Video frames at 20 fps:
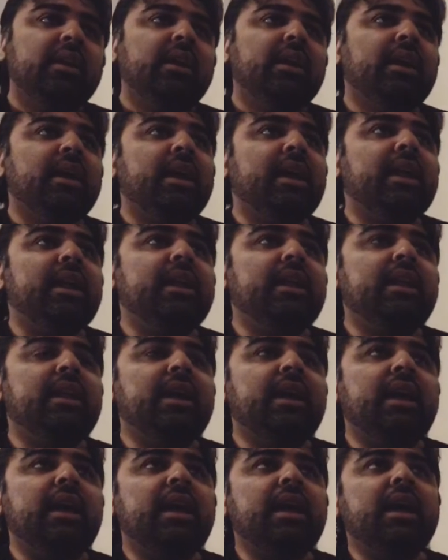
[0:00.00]
And
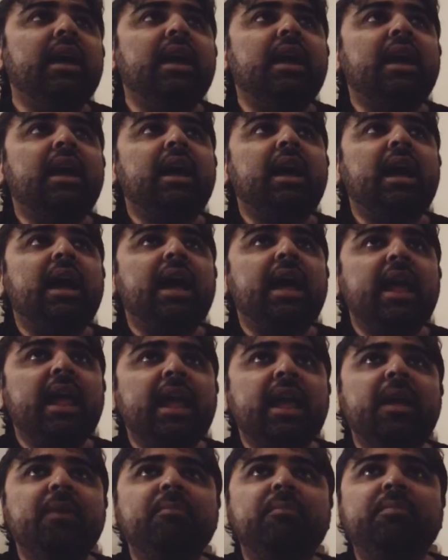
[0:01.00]
I
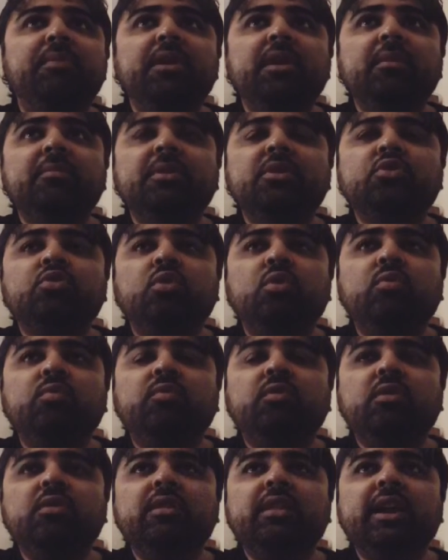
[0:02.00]
am pretty much
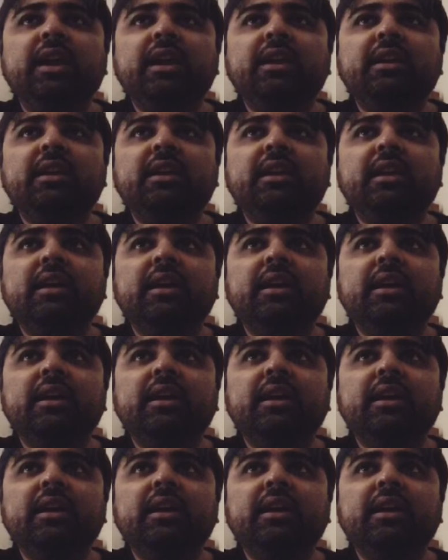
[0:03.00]
hopeful that